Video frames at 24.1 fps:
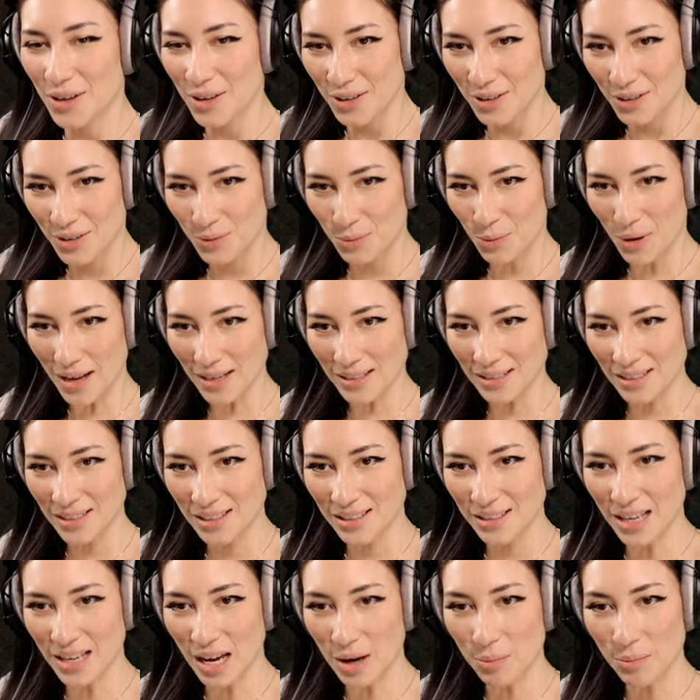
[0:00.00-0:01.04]
What?
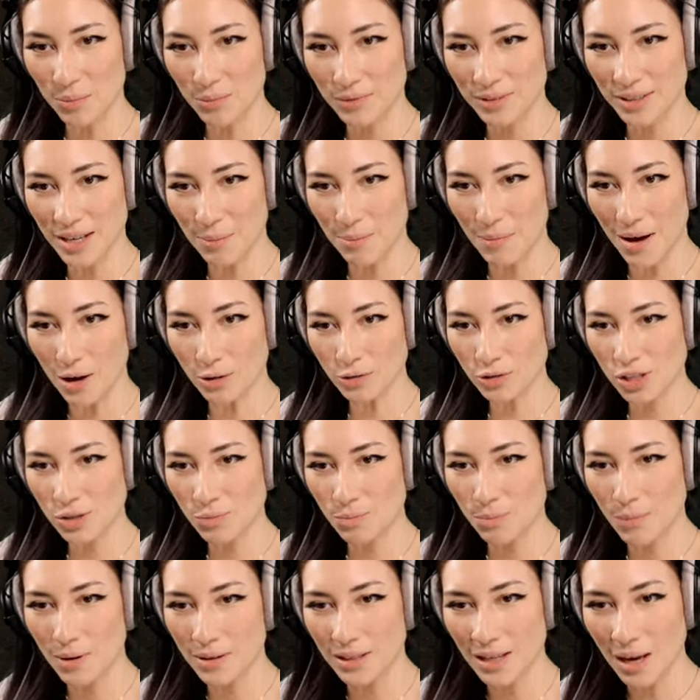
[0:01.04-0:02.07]
Yam
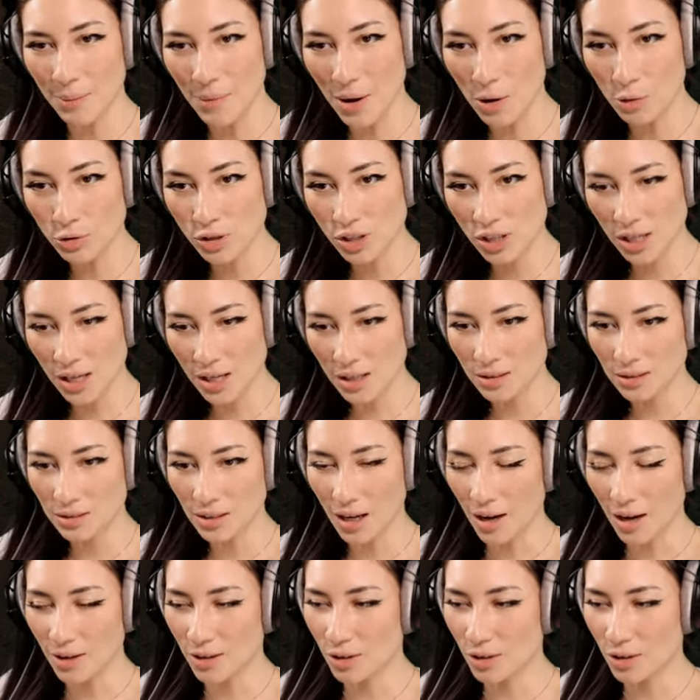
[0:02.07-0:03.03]
Yamauchi? How do you